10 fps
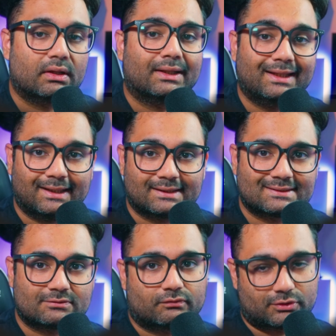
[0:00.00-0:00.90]

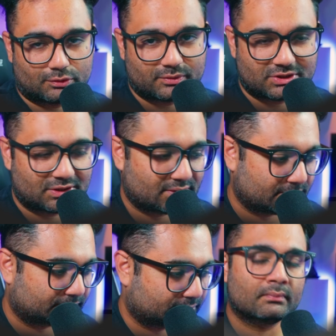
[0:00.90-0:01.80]
Linux virtual machine.
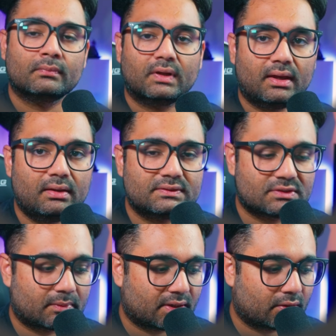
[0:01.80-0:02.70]
Okay, so
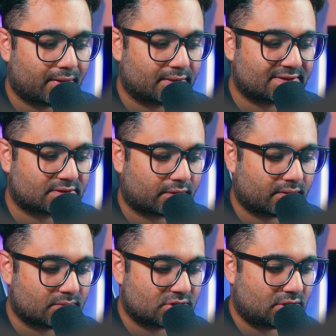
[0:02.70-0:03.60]
I'm going to go ahead and start the
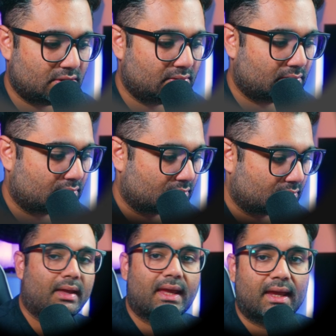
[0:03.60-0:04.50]
machine.
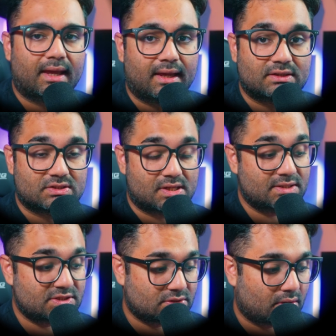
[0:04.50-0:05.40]
And to
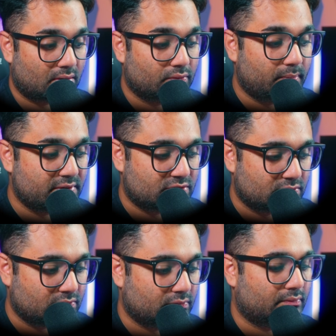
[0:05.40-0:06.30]
install
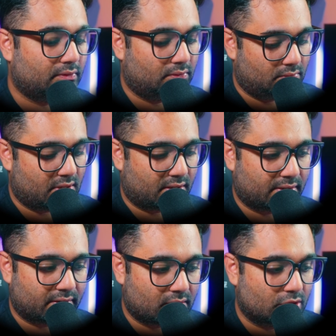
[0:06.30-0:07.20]
Ubuntu, you got to
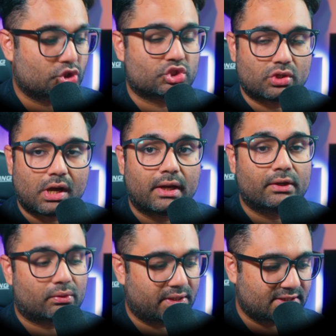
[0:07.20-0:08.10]
click on try
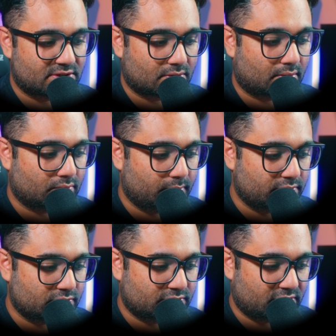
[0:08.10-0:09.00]
or install
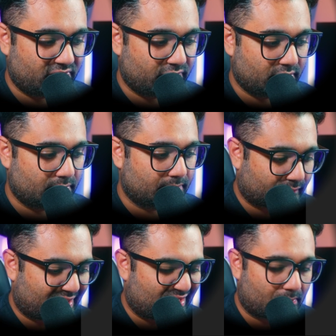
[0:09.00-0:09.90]
Ubuntu server.
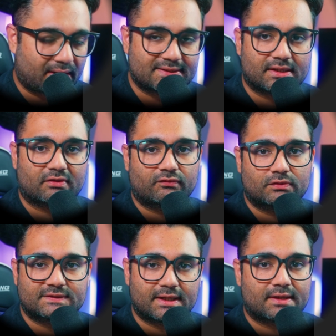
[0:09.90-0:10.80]
And it might take a few
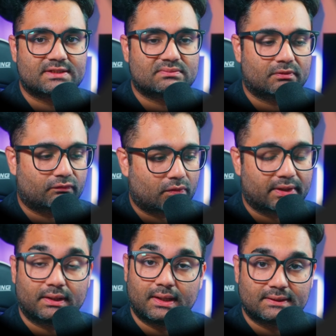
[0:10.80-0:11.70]
seconds before
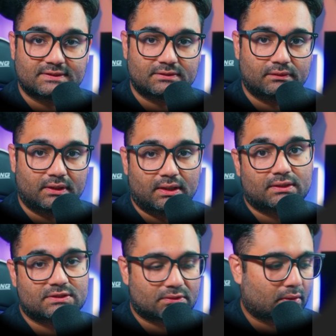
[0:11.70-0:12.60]
it gets to the
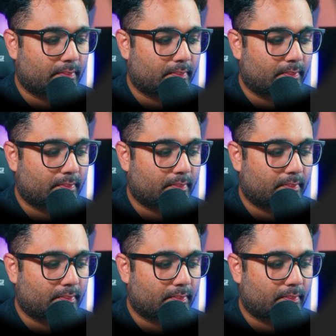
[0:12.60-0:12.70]
install